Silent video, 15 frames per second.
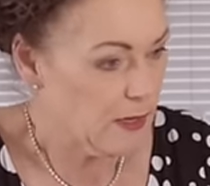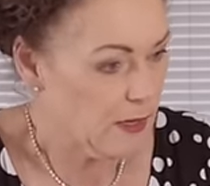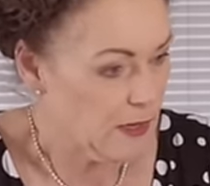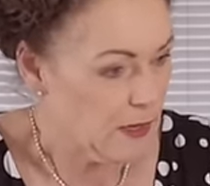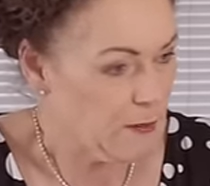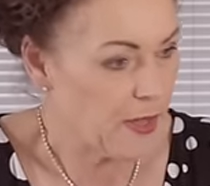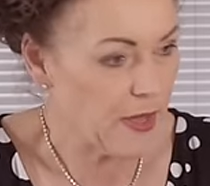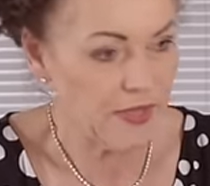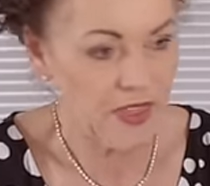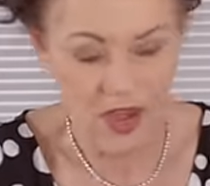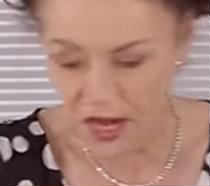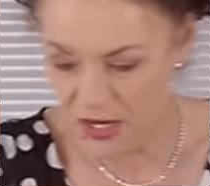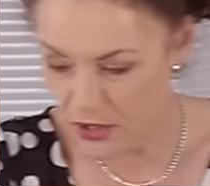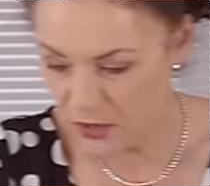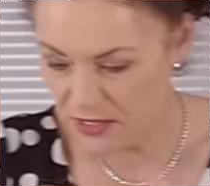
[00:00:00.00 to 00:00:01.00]

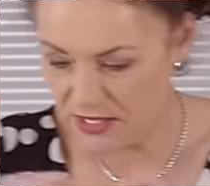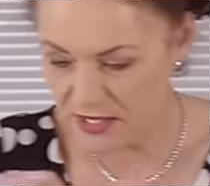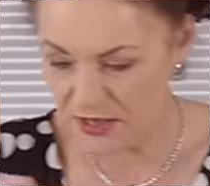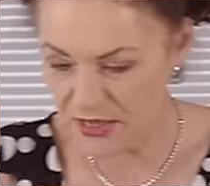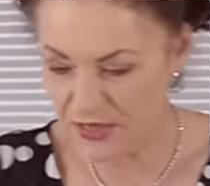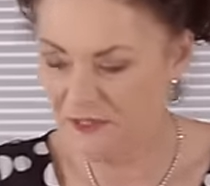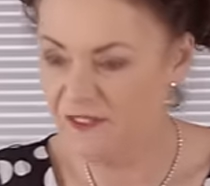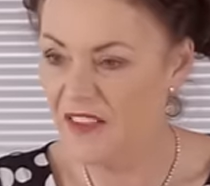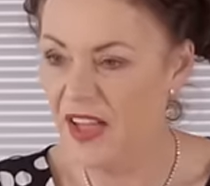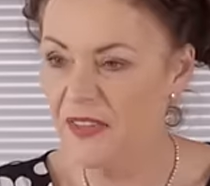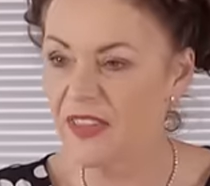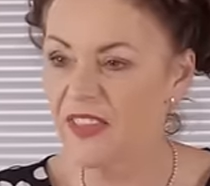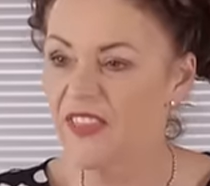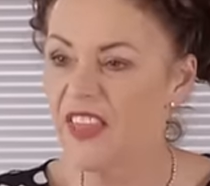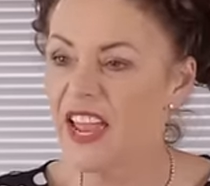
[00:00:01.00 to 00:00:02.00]
I
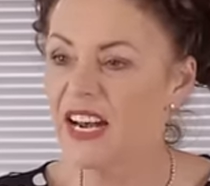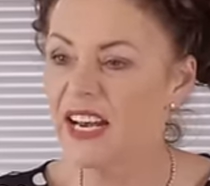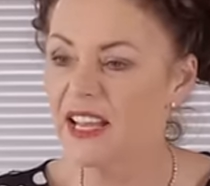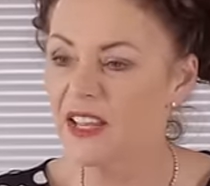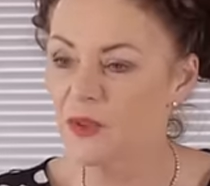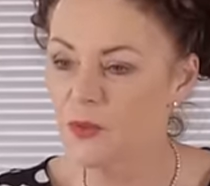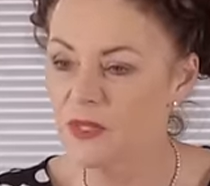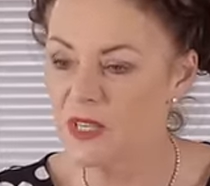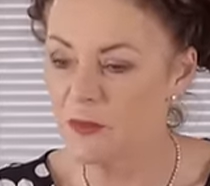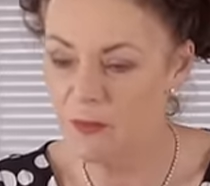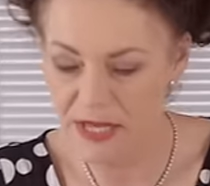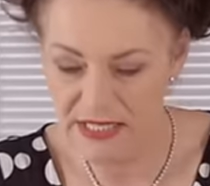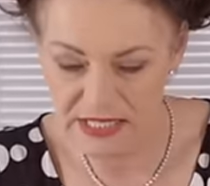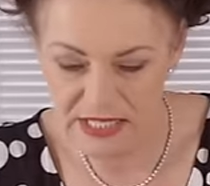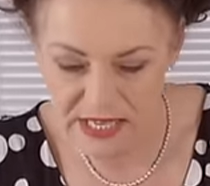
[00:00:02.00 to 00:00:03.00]
found that length was the
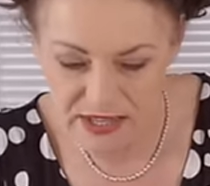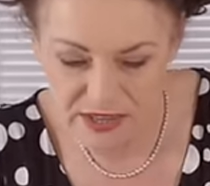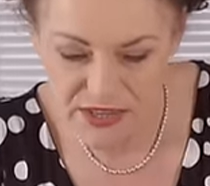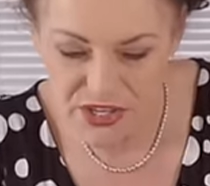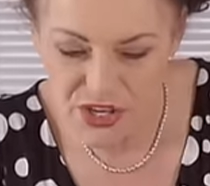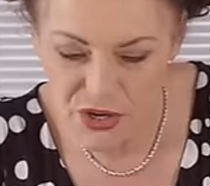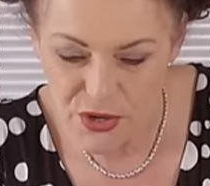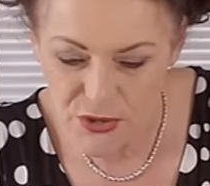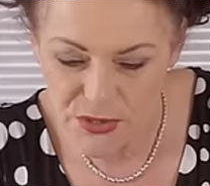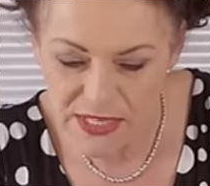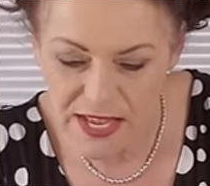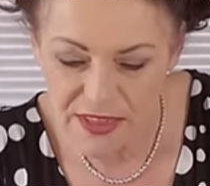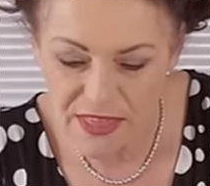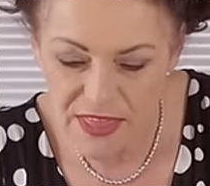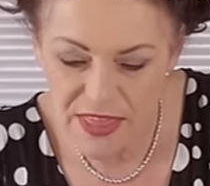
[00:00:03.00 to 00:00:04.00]
best length to use.
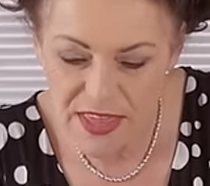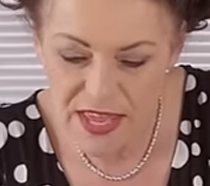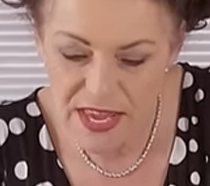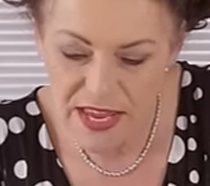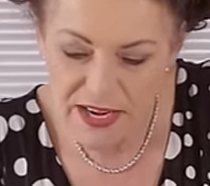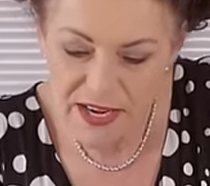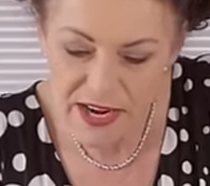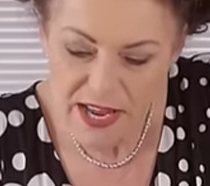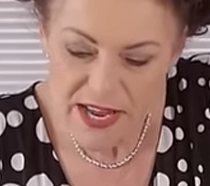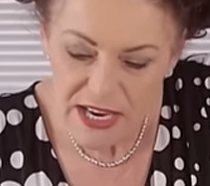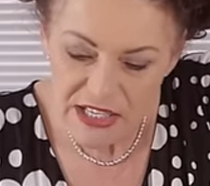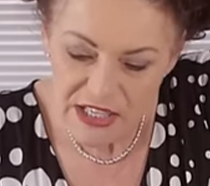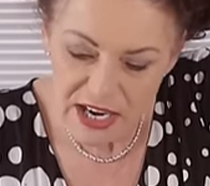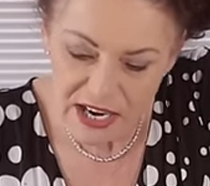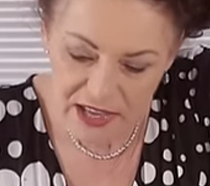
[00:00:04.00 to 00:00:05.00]
And then
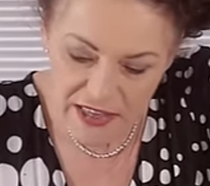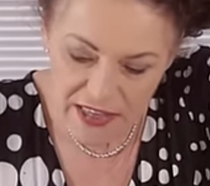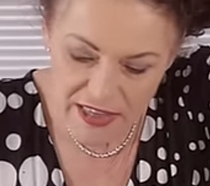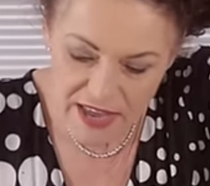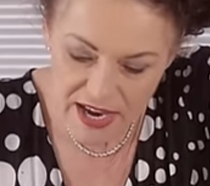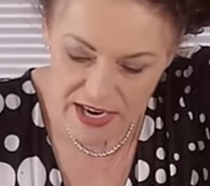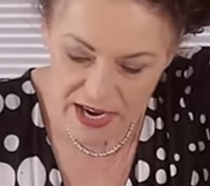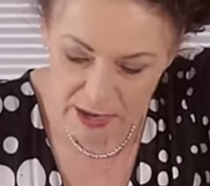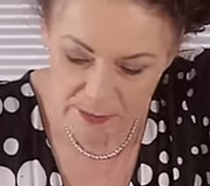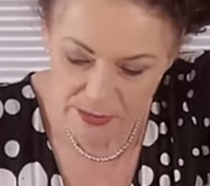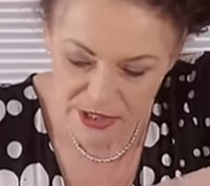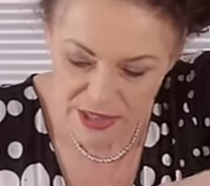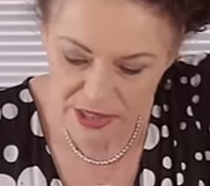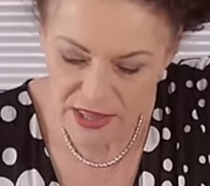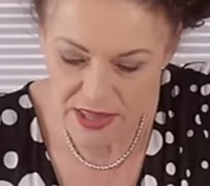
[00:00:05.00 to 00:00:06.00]
take that up
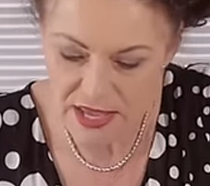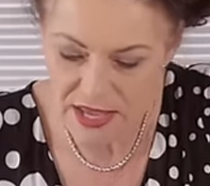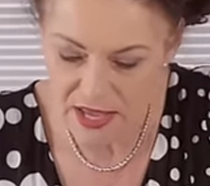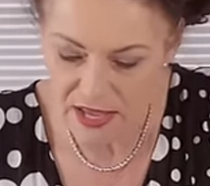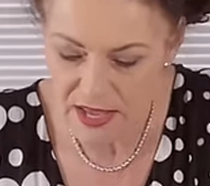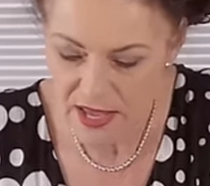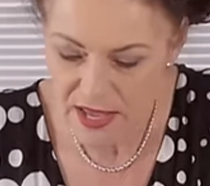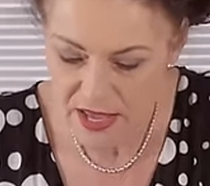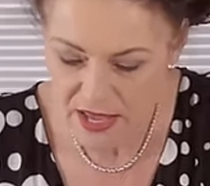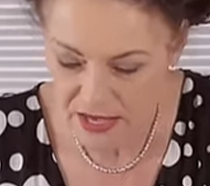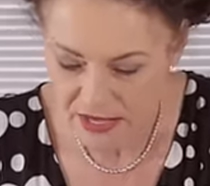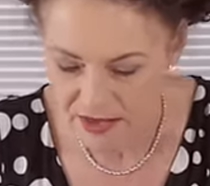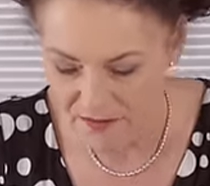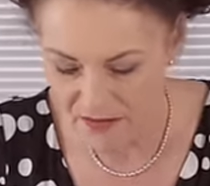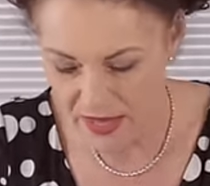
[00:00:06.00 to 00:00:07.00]
to there. Give